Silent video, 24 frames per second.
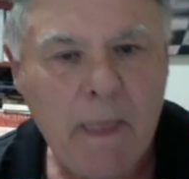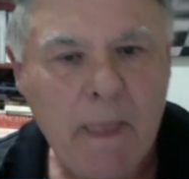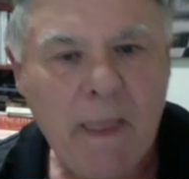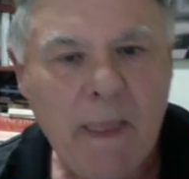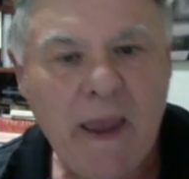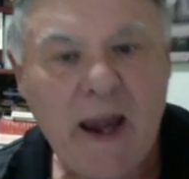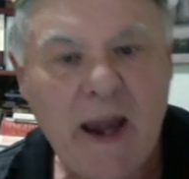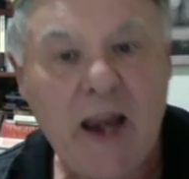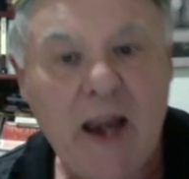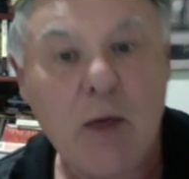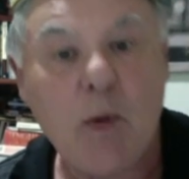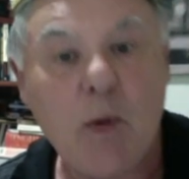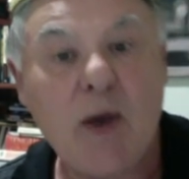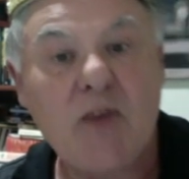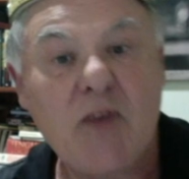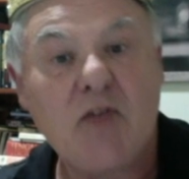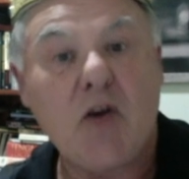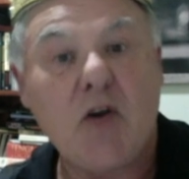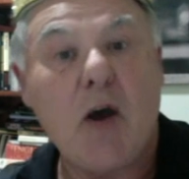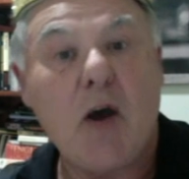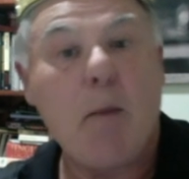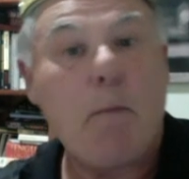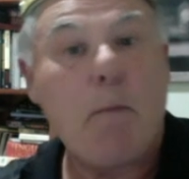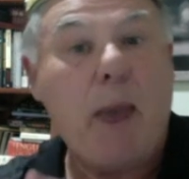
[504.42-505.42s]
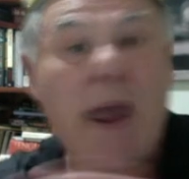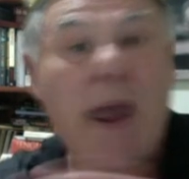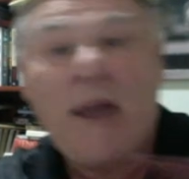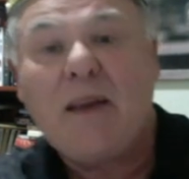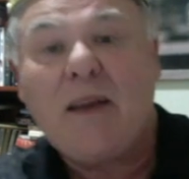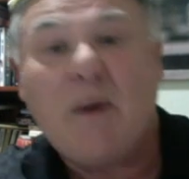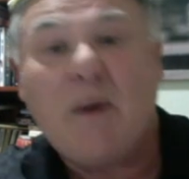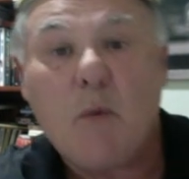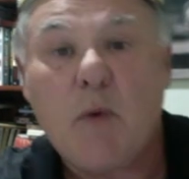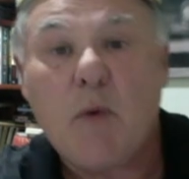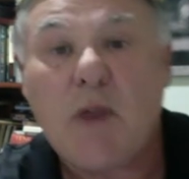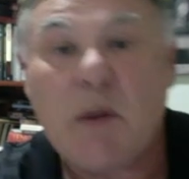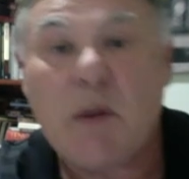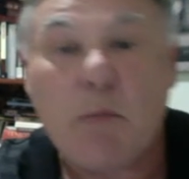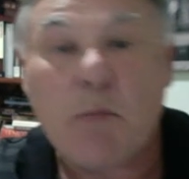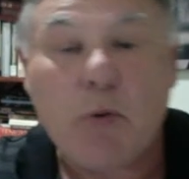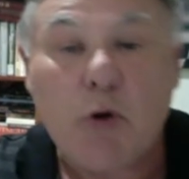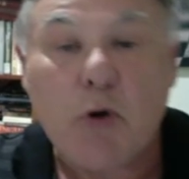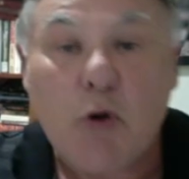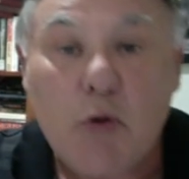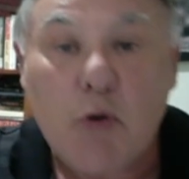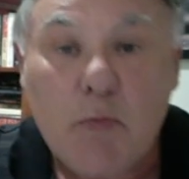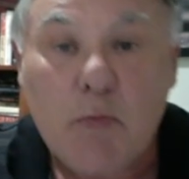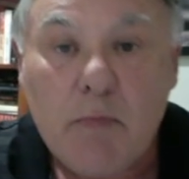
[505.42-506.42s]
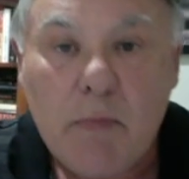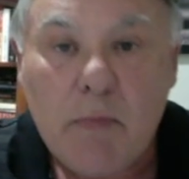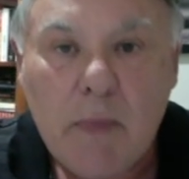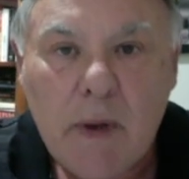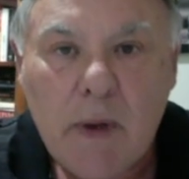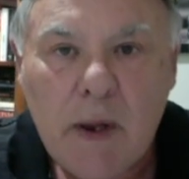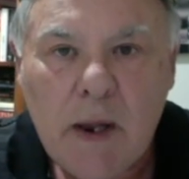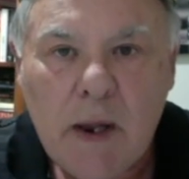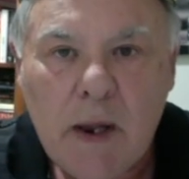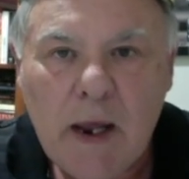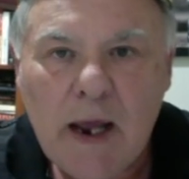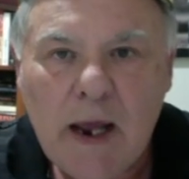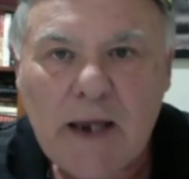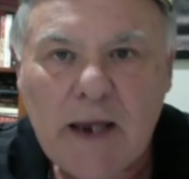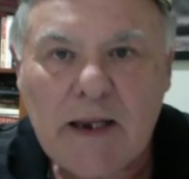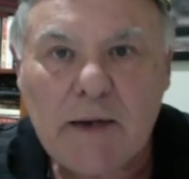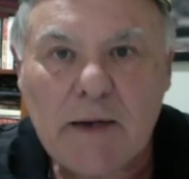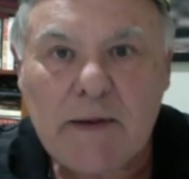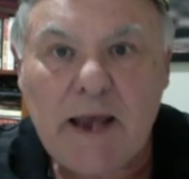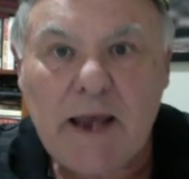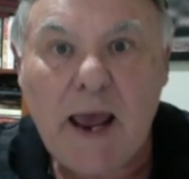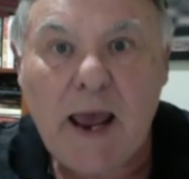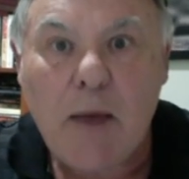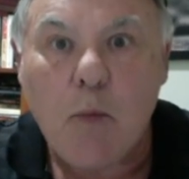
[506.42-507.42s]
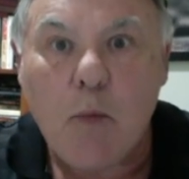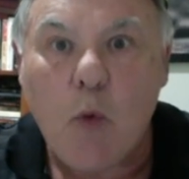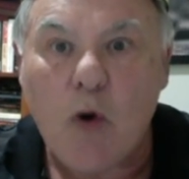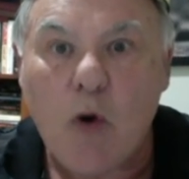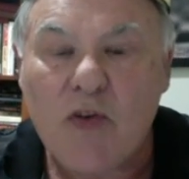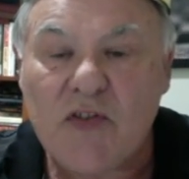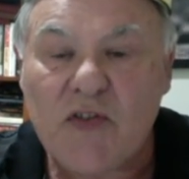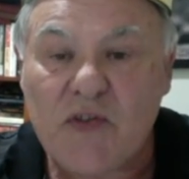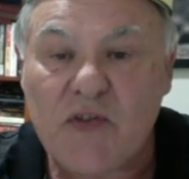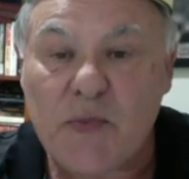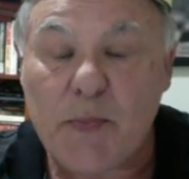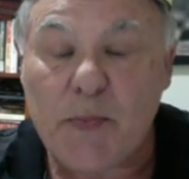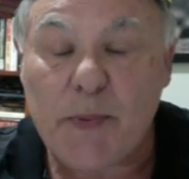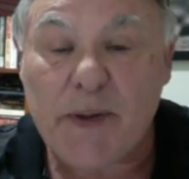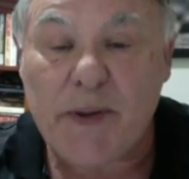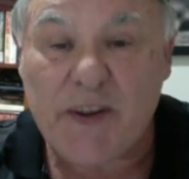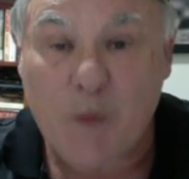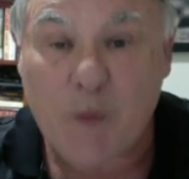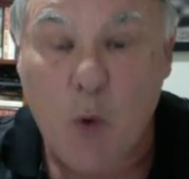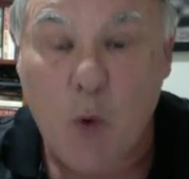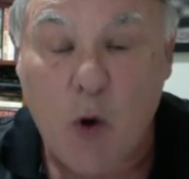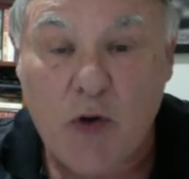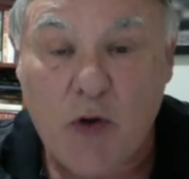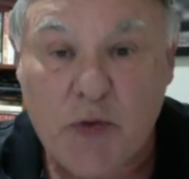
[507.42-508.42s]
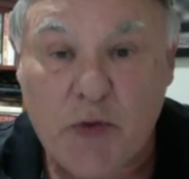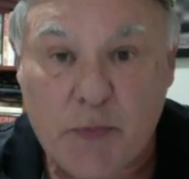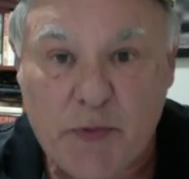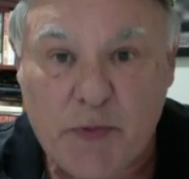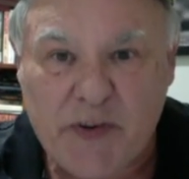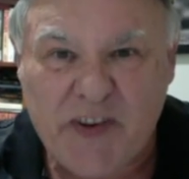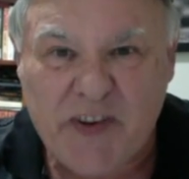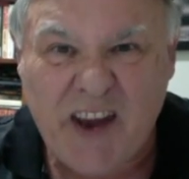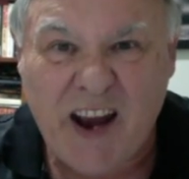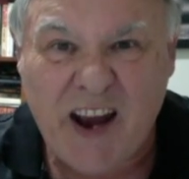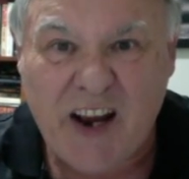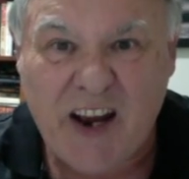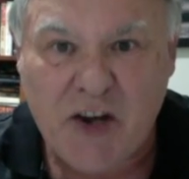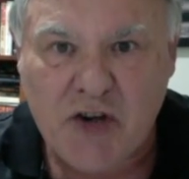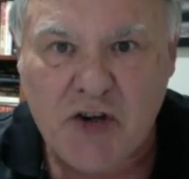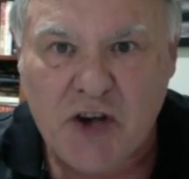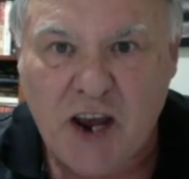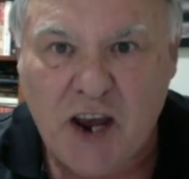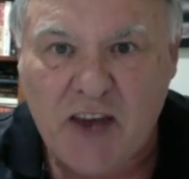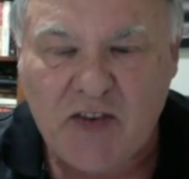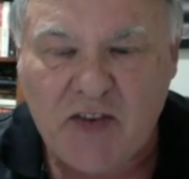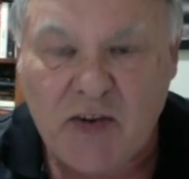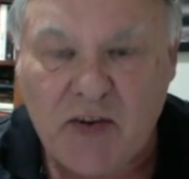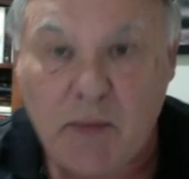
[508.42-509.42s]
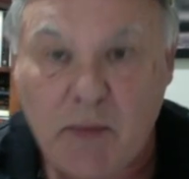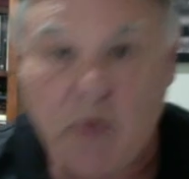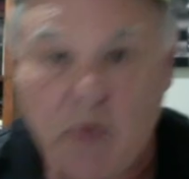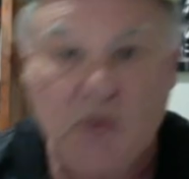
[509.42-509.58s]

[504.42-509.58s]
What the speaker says: Anyway, so I banged it with a broom, and the damn wasp started chasing me.